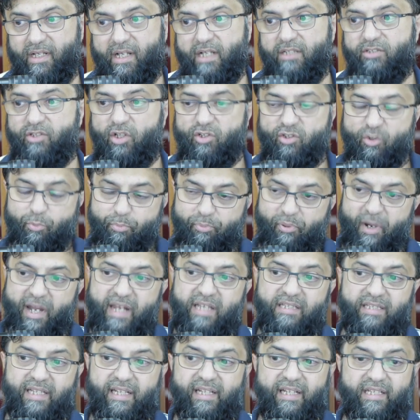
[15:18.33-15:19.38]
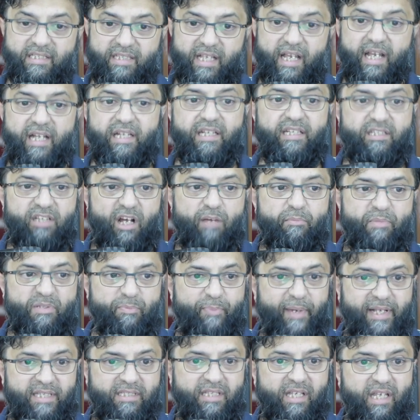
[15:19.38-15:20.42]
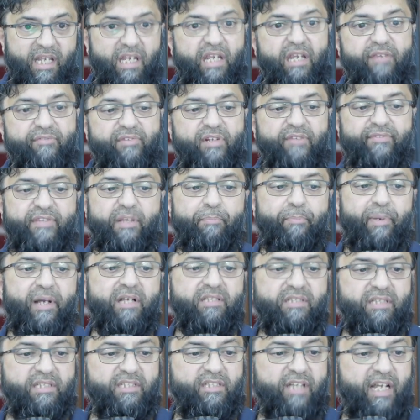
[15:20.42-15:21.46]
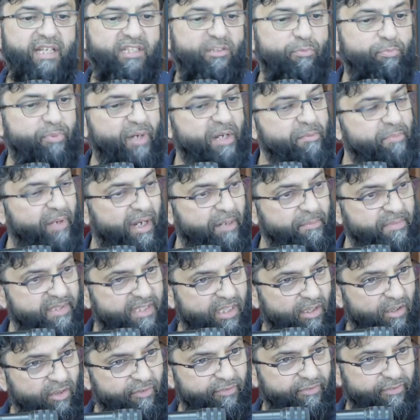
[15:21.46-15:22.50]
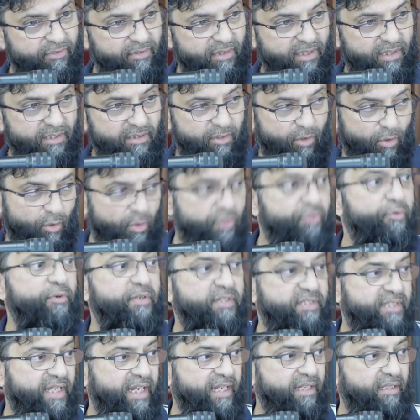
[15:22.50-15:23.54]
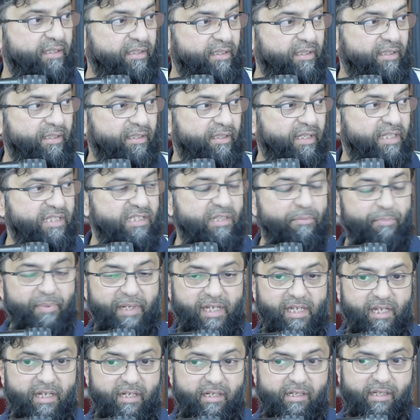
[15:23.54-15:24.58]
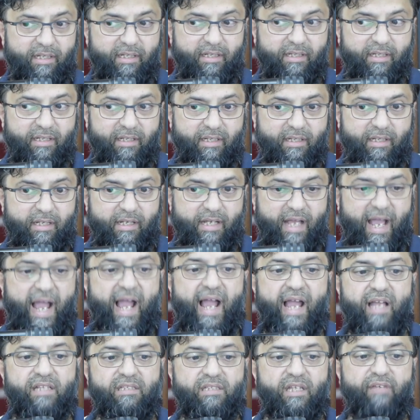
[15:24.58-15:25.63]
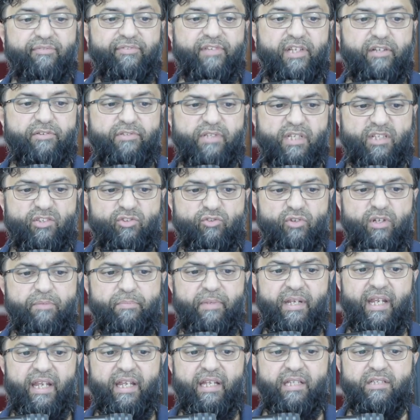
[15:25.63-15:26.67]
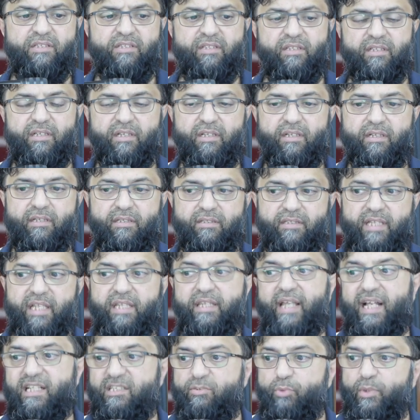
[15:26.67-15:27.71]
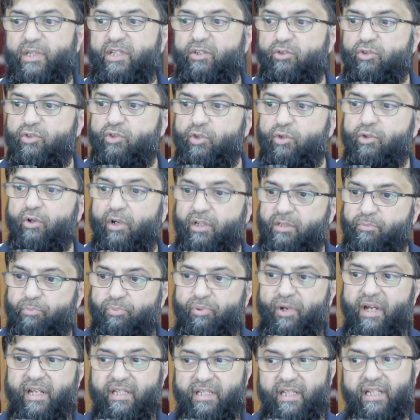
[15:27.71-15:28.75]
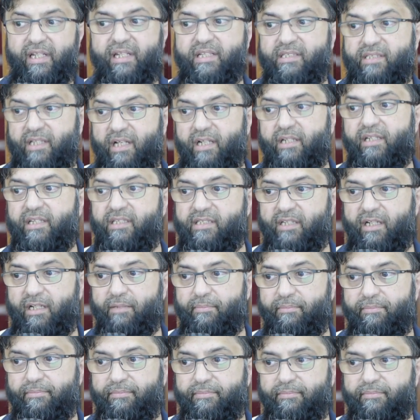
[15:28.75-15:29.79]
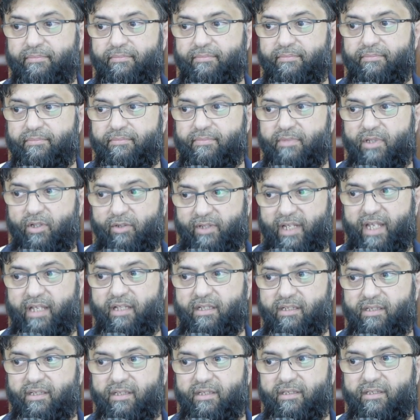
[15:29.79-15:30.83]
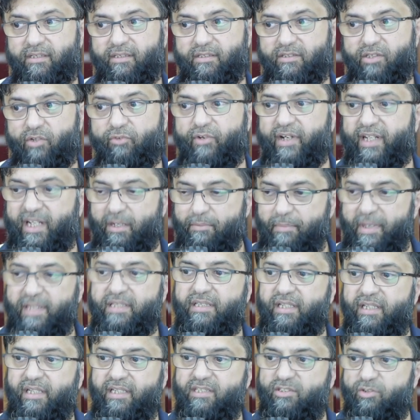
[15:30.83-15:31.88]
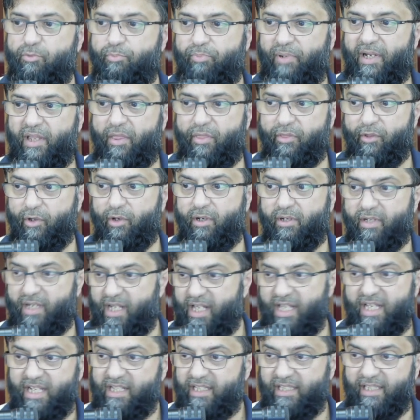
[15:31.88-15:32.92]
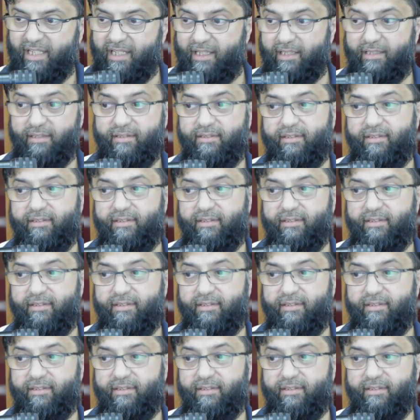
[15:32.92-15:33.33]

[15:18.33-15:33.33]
so to pray it in its early time is better even if the person is going to pray by himself the author is saying his opinion and if there's extreme heat, then that's when you do not pray it in its early time. Okay? So recommended is to pray Dhuhr earlier.